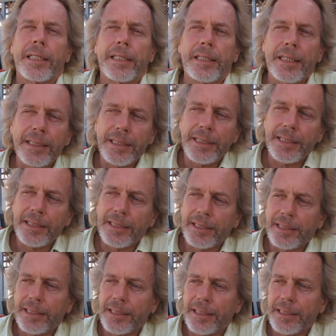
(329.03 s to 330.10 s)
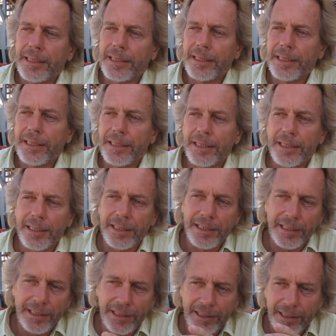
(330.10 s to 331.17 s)
This is,
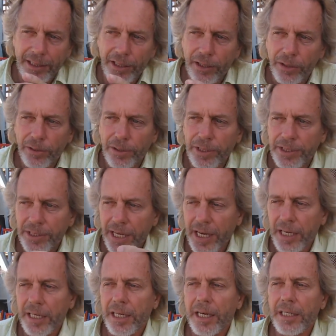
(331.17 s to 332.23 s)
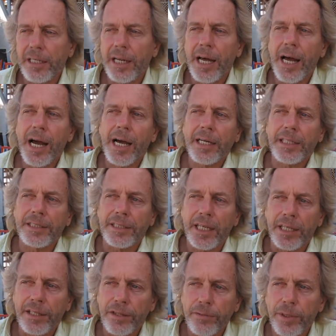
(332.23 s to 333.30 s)
you know, it's got a gun lock, it's
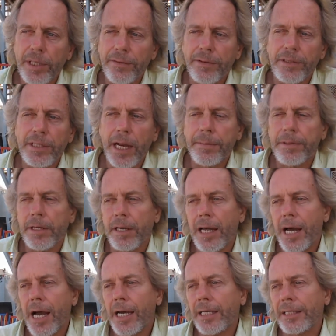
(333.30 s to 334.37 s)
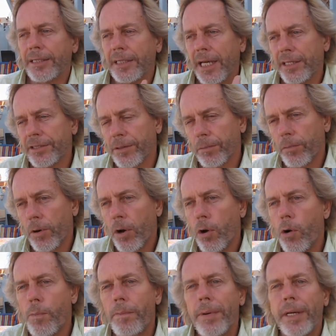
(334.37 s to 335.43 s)
got 3 different types of lock, it's got some
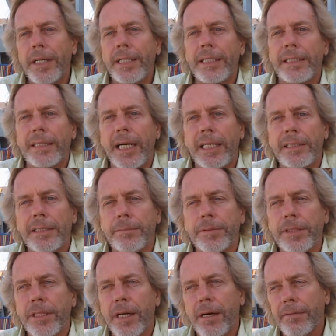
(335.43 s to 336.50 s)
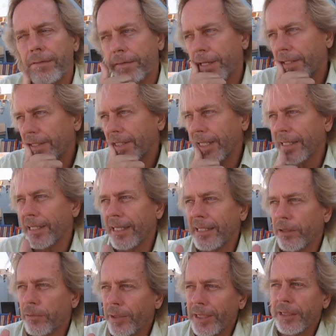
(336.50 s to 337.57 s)
rope, it's got some stuff. And
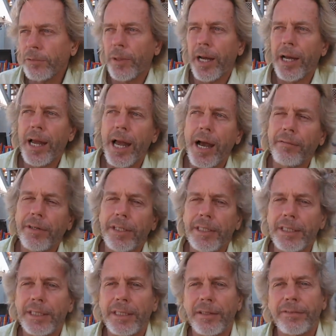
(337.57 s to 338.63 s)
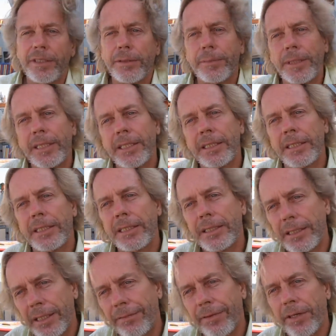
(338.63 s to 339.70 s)
the reason why I have all this stuff is because it's
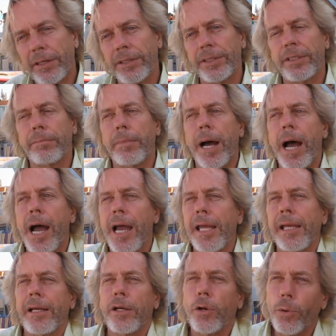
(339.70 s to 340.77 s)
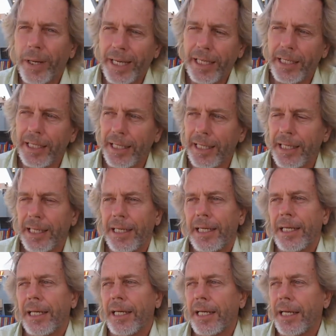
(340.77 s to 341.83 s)
difficult to buy quickly.
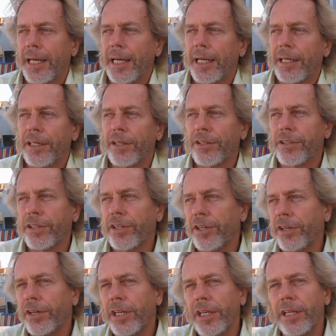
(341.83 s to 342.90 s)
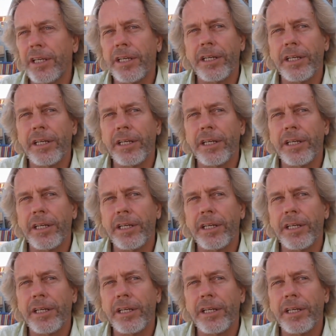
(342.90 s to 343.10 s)
And your security